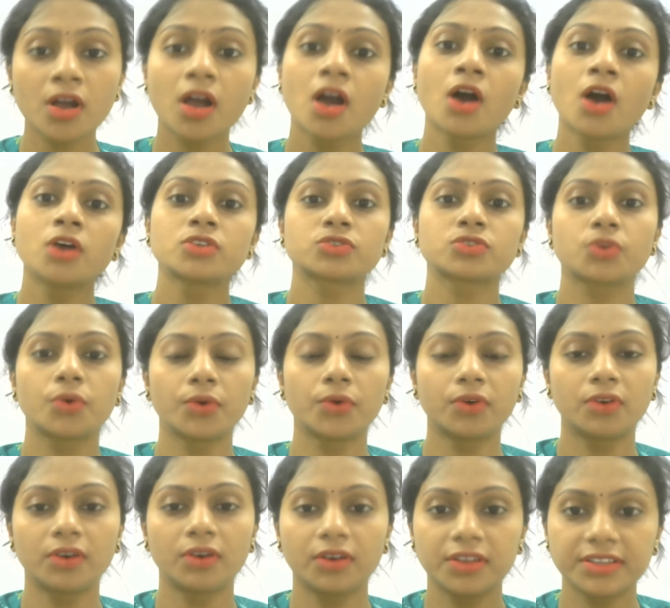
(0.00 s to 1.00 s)

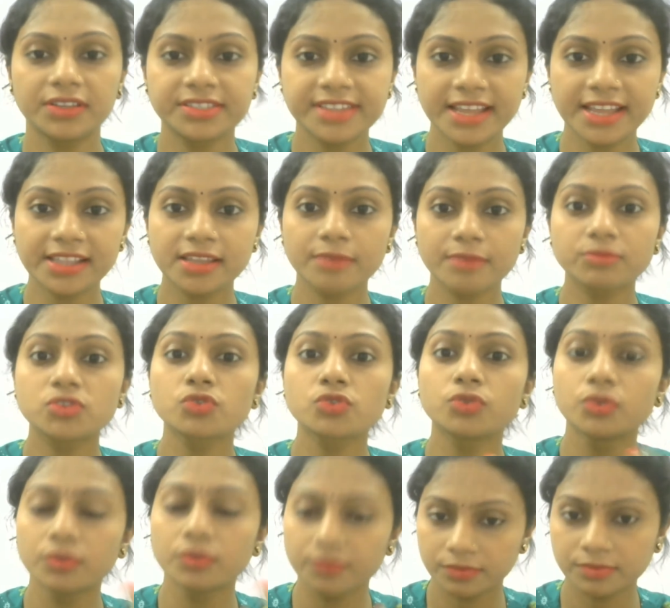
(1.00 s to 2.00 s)
so tell them to
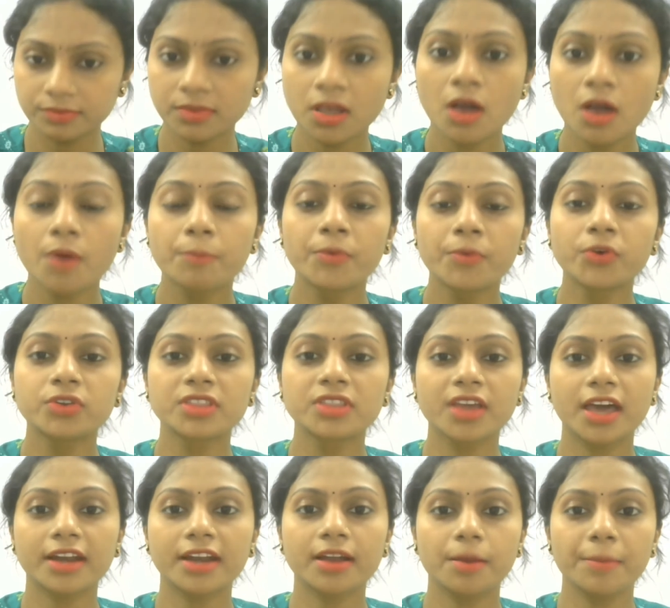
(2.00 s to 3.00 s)
put their
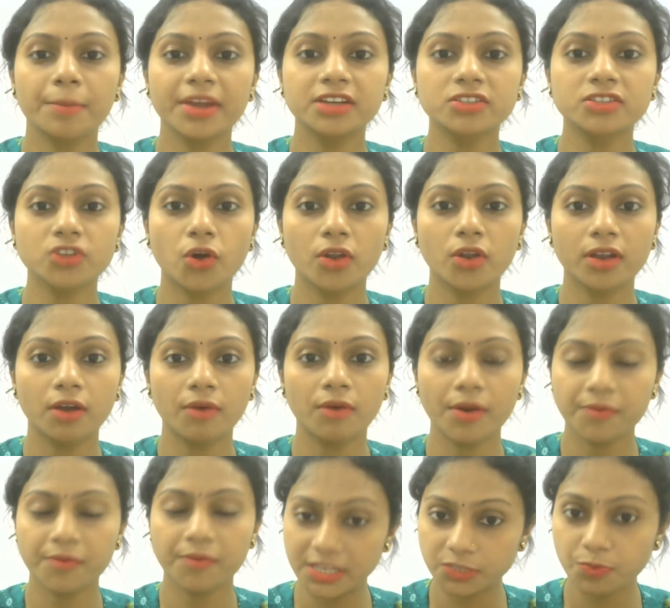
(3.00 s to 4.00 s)
comments on our
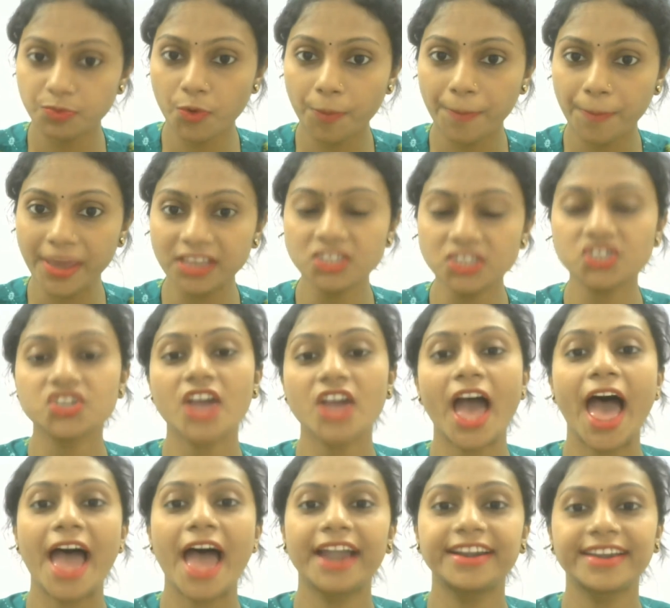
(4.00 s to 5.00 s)
Facebook page
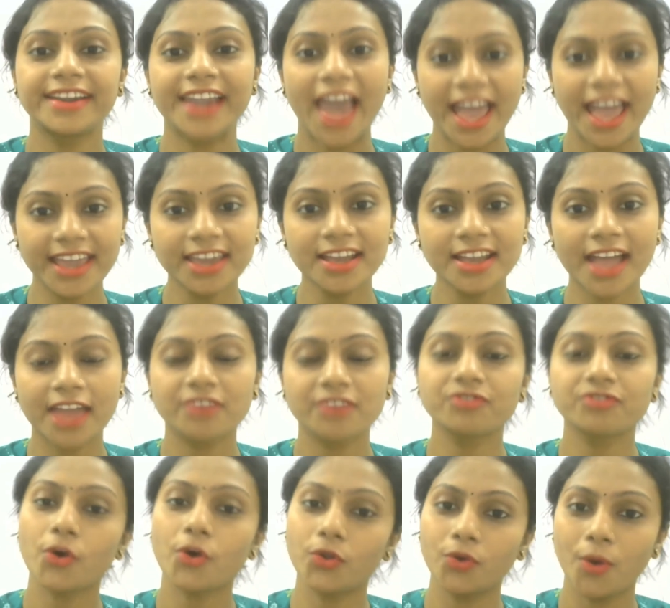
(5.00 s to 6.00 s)
and like and follow
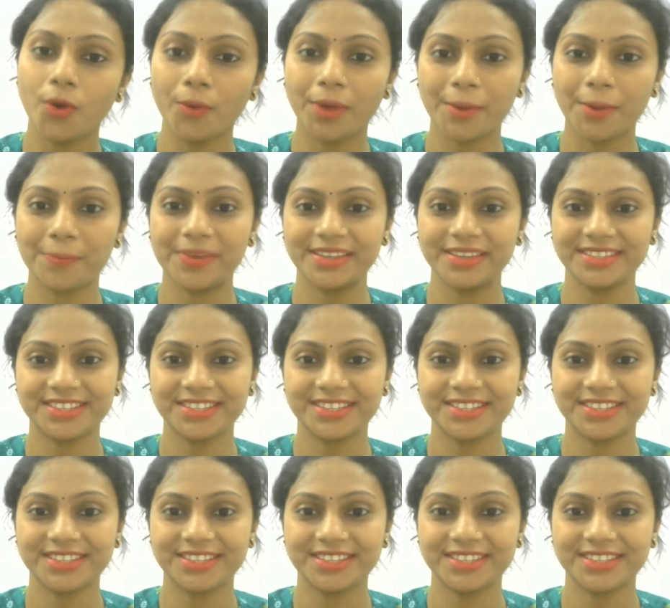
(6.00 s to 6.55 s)
our page.